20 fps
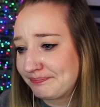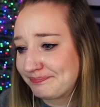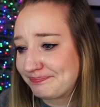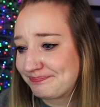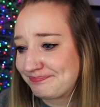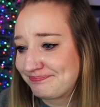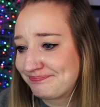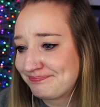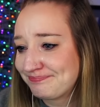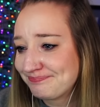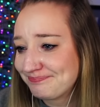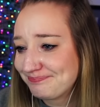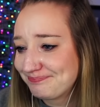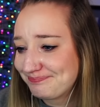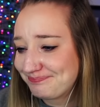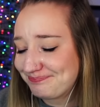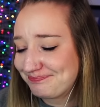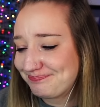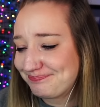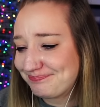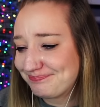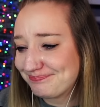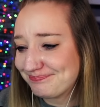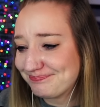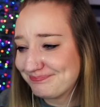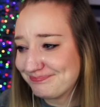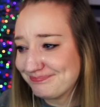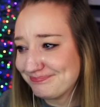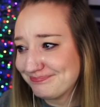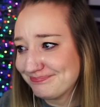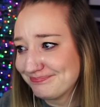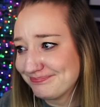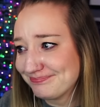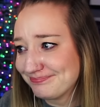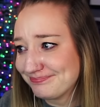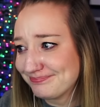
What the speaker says: [no speech]